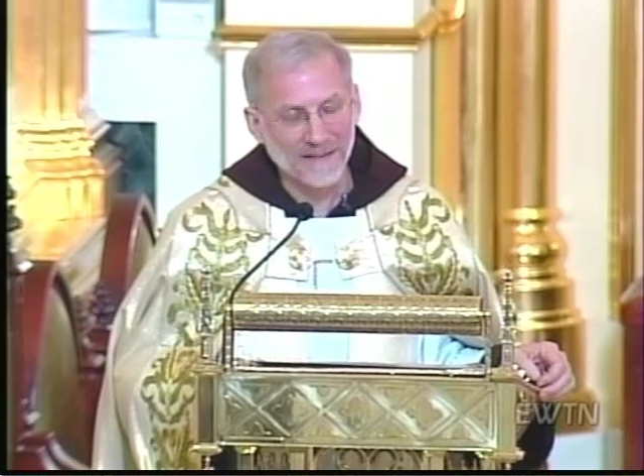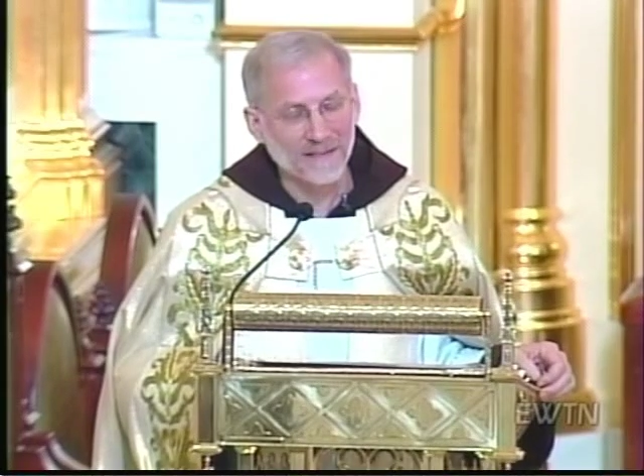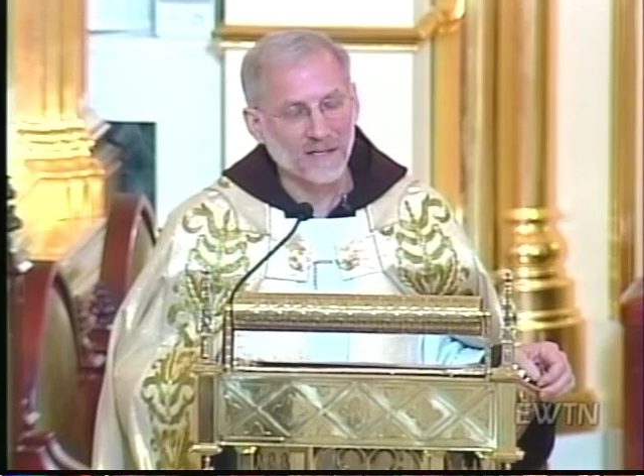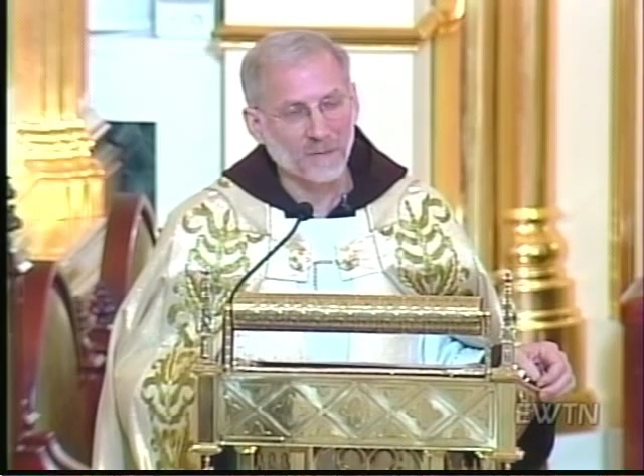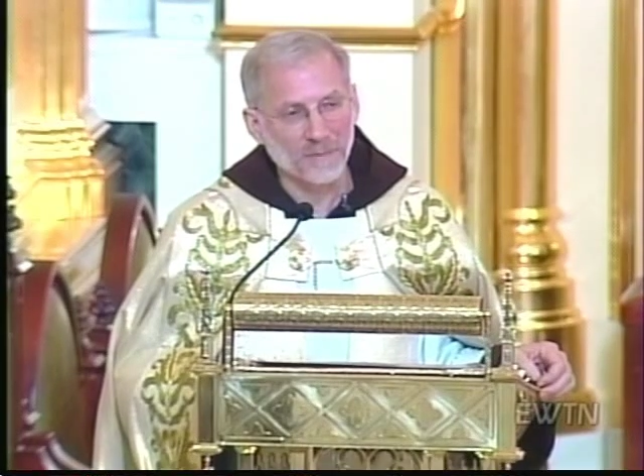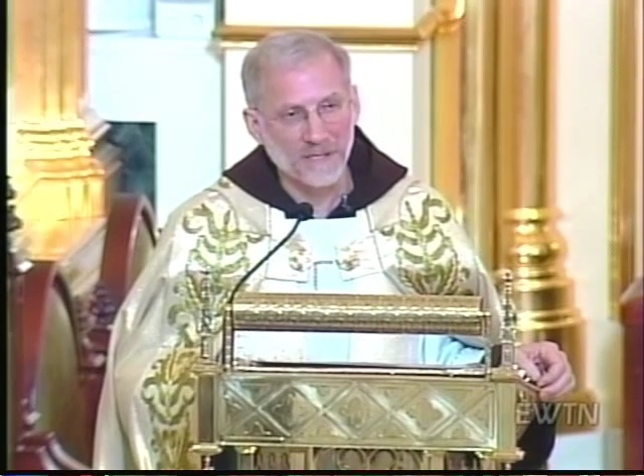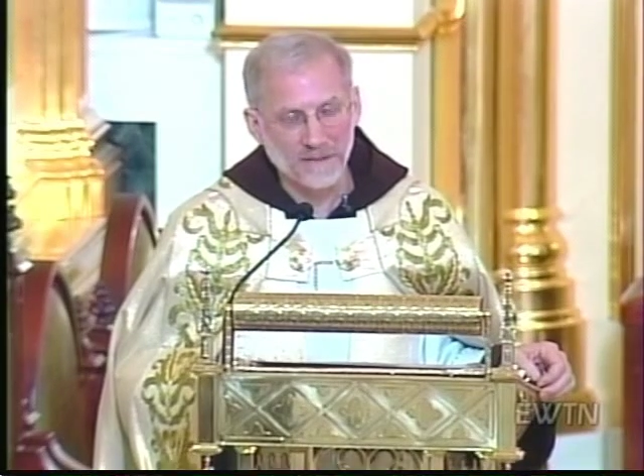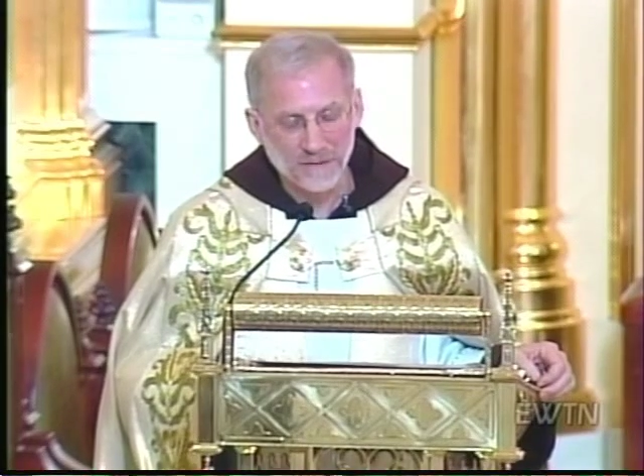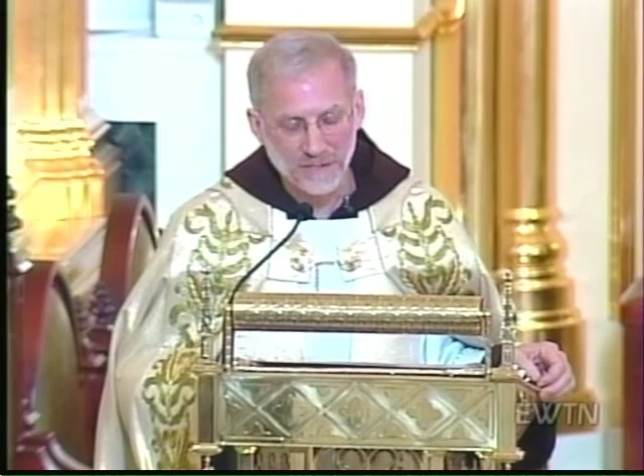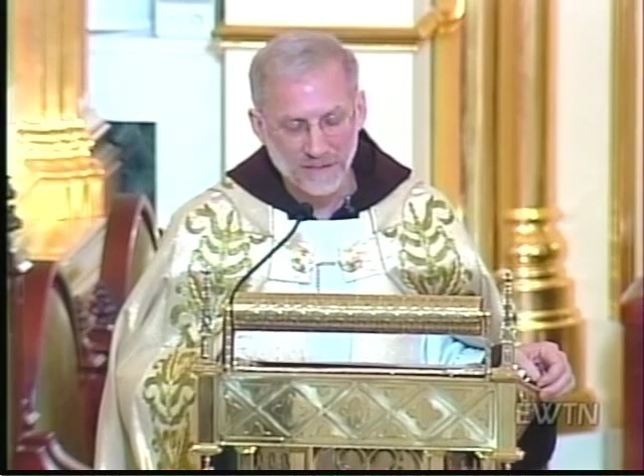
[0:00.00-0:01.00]
in the company
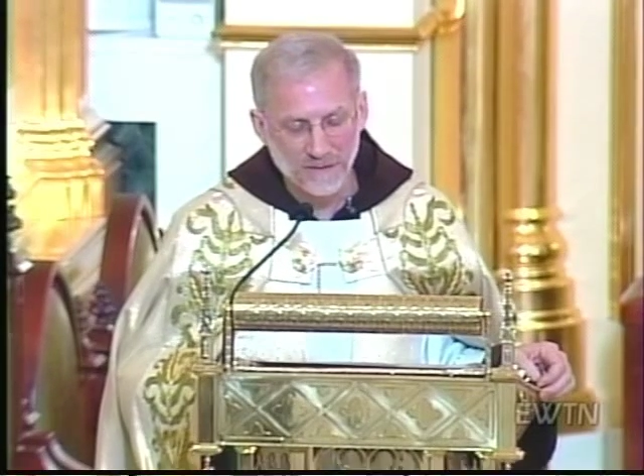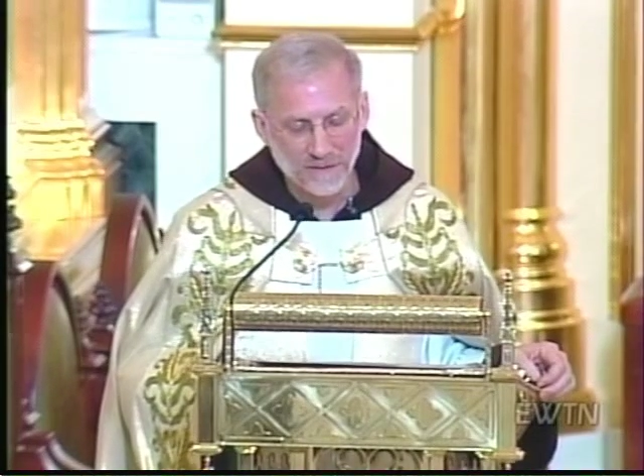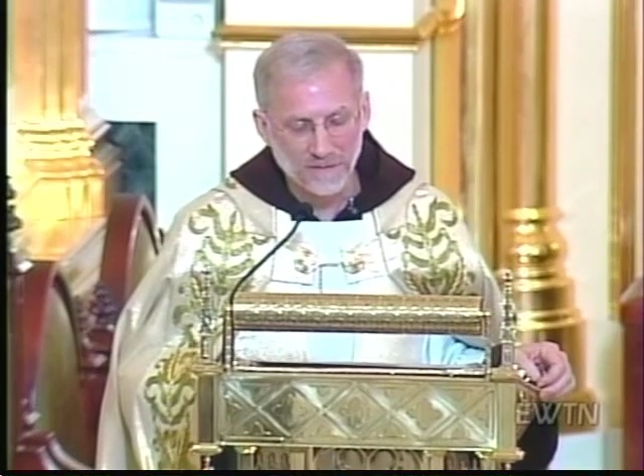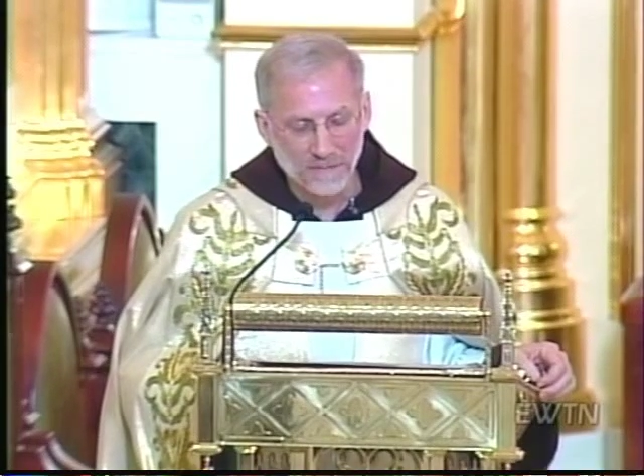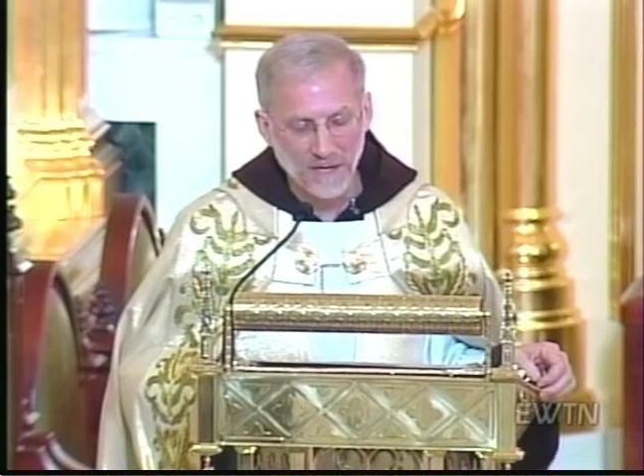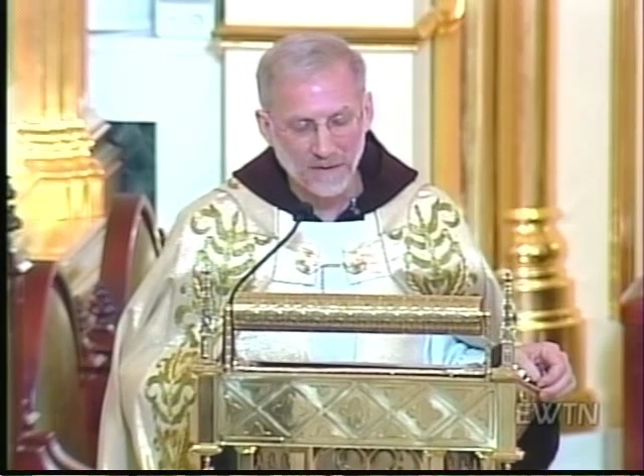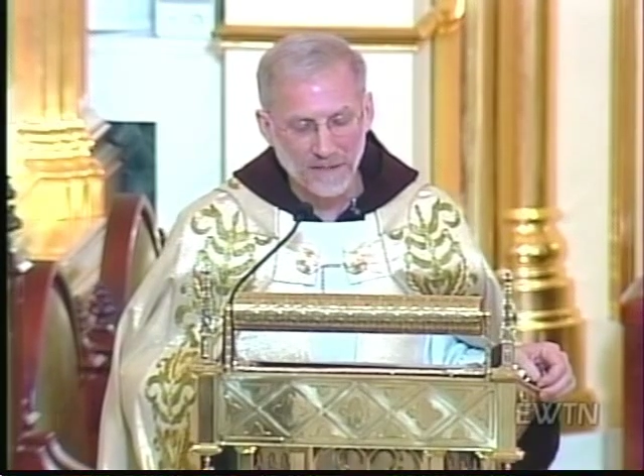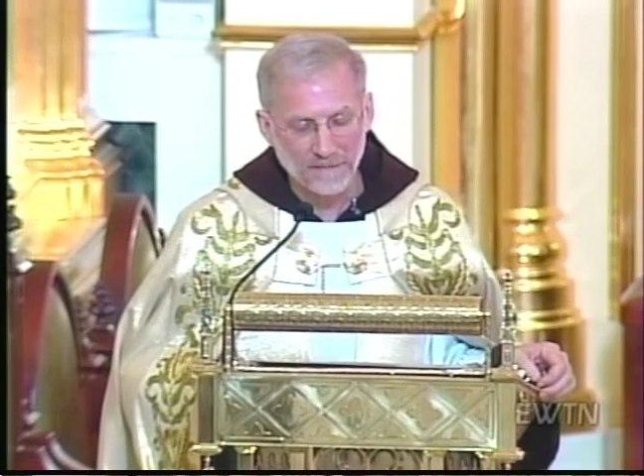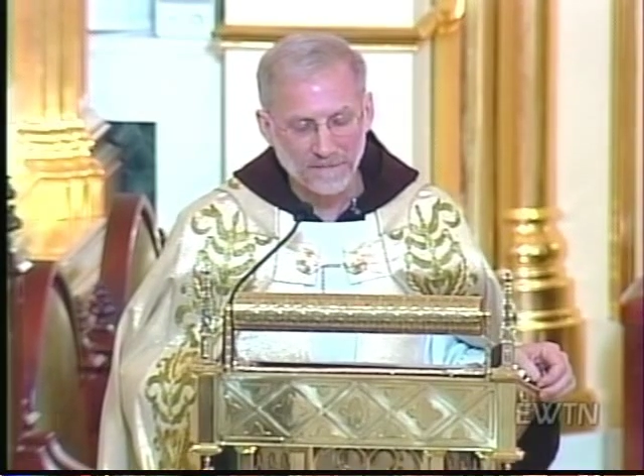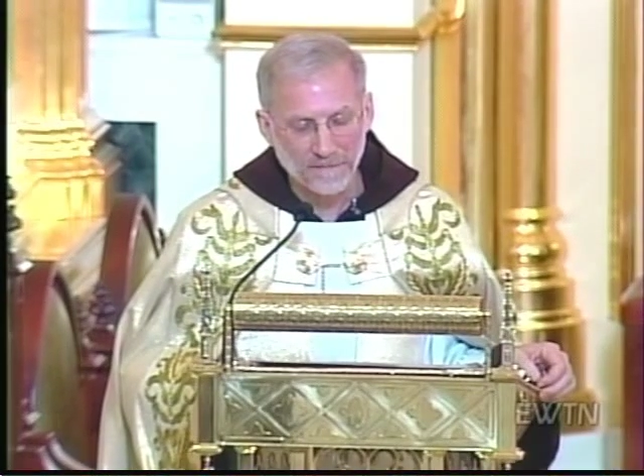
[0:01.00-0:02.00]
of Jesus and Mary.